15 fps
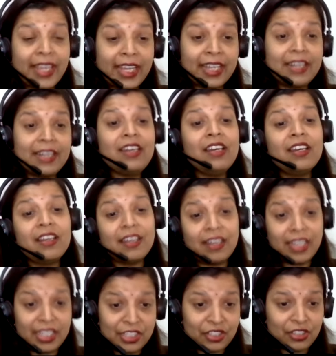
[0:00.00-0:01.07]
in
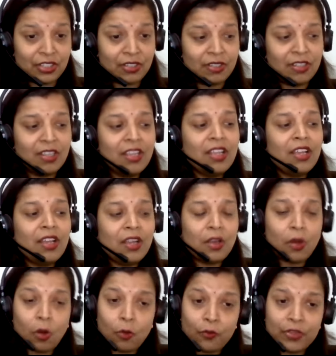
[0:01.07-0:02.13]
nature.
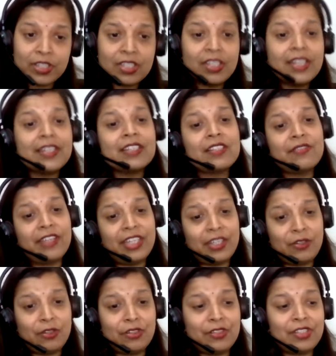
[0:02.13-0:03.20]
Obviously it is very
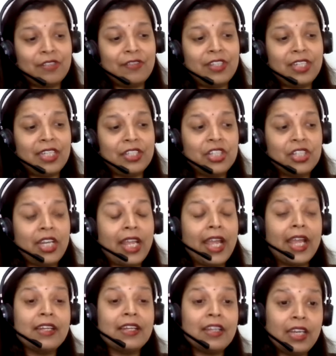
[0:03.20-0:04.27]
corrosive in nature.
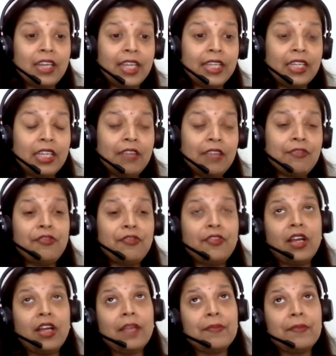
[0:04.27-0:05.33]
And like if
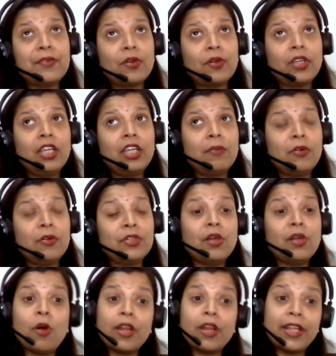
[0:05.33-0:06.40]
I'm talking about
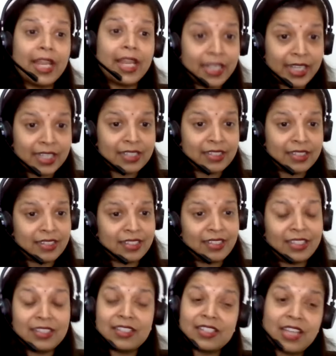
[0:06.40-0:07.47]
the organic acids,
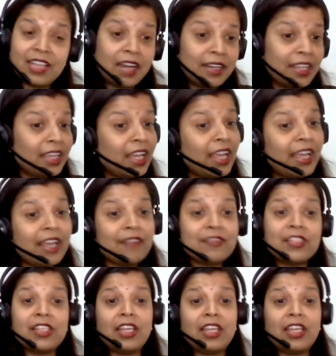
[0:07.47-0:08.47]
in starting I have